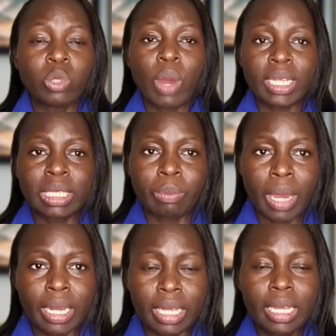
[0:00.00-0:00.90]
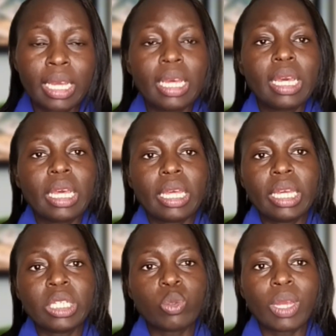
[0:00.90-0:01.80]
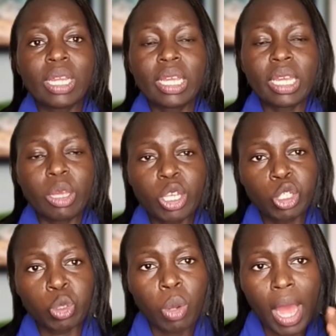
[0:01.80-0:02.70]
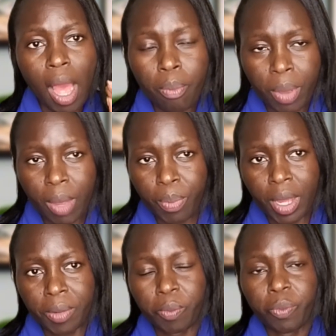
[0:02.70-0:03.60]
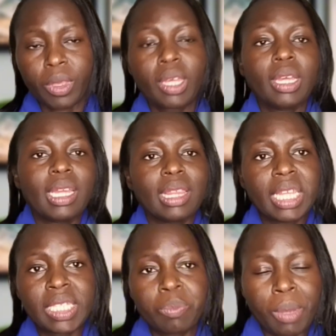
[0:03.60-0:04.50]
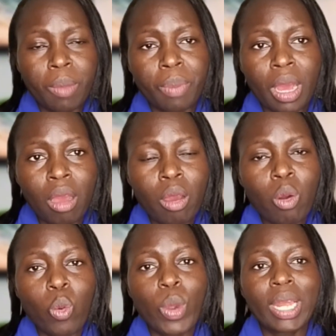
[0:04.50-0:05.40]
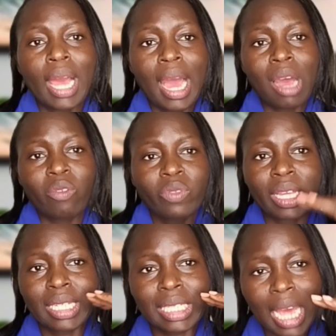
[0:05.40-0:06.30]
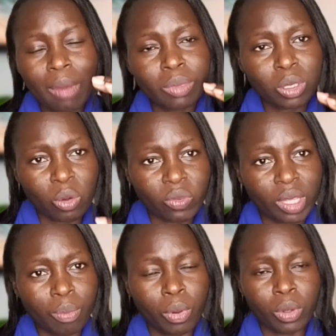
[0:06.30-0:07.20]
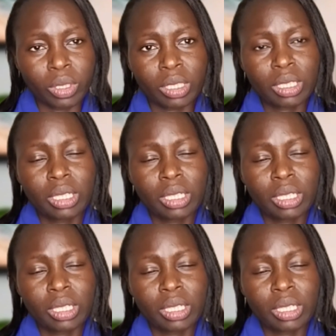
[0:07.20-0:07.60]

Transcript: wants money, it will issue a paper. This paper will have the terms of the bond.